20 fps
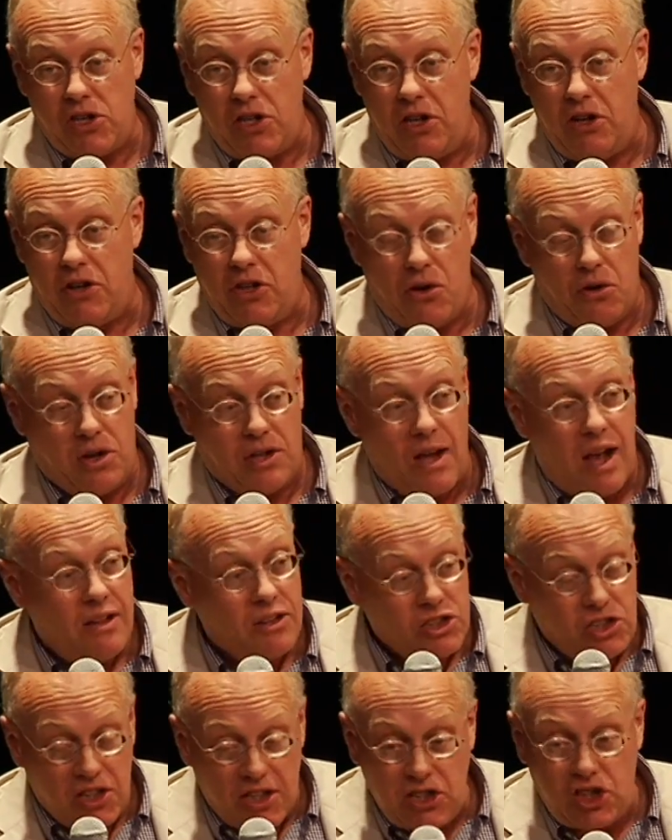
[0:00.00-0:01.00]
a year to go to
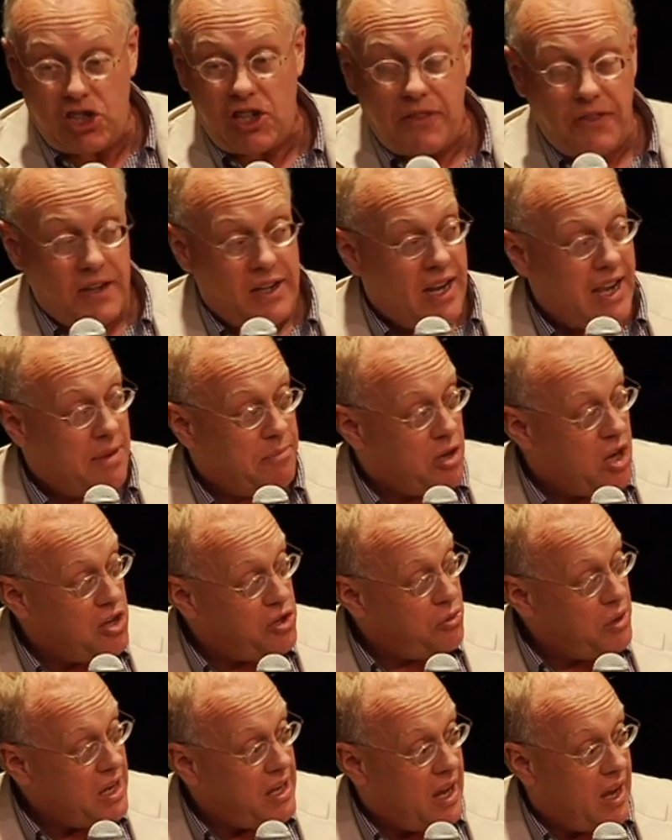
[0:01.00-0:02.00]
college, they'd shut the damn
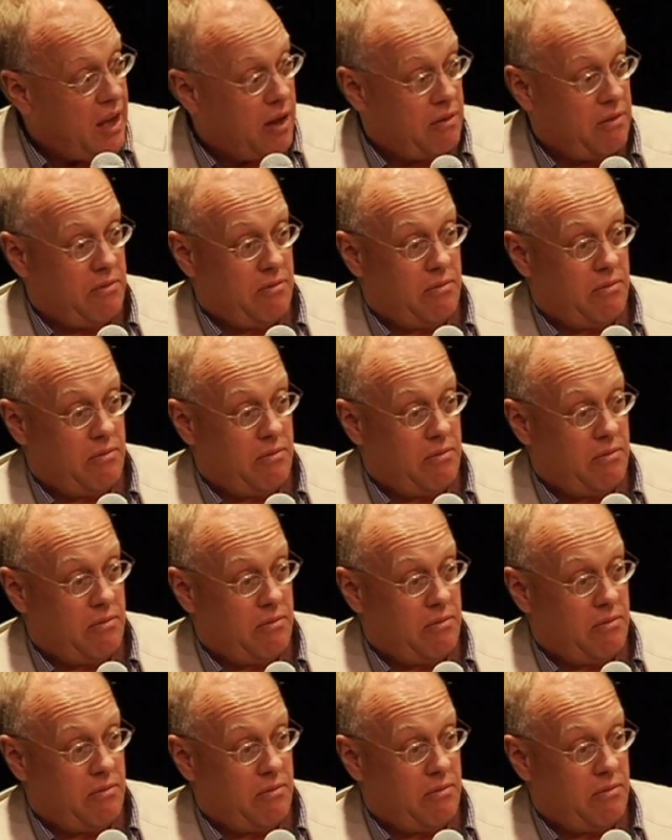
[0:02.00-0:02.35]
country down.